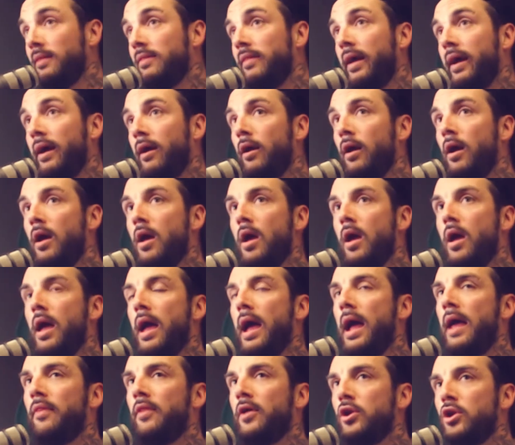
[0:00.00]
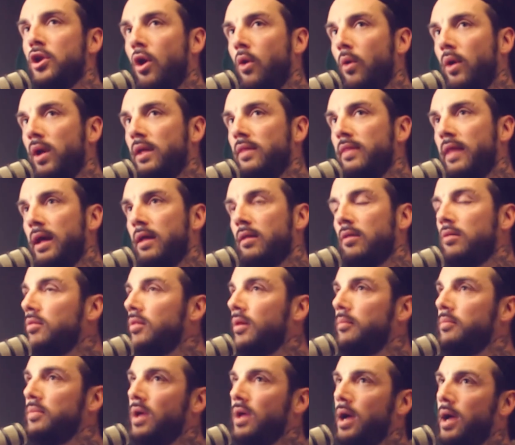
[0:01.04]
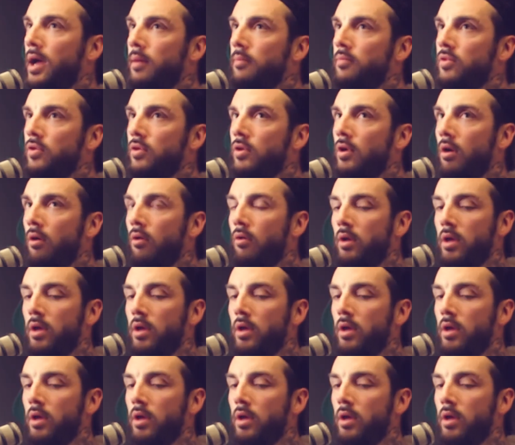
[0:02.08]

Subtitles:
in there. And then knowing that sometimes,